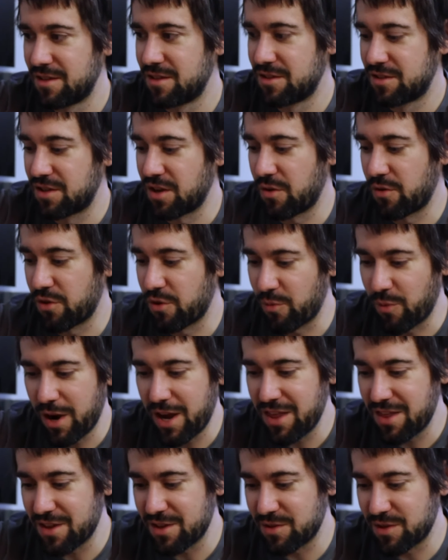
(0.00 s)
So the
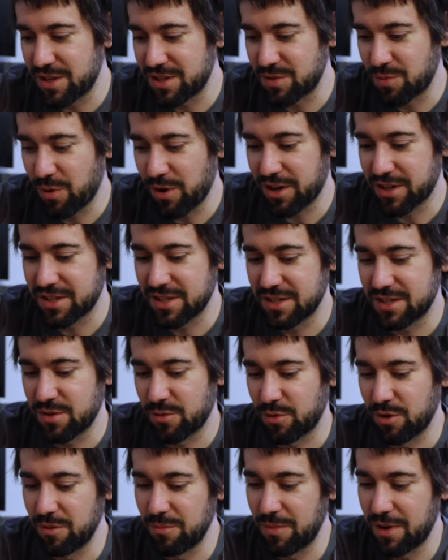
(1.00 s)
way that this works is the
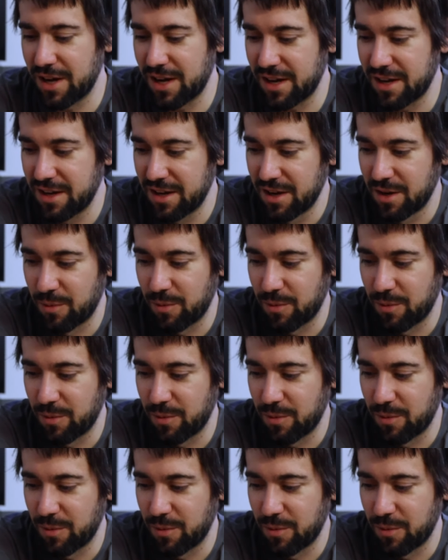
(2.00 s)
Roomba,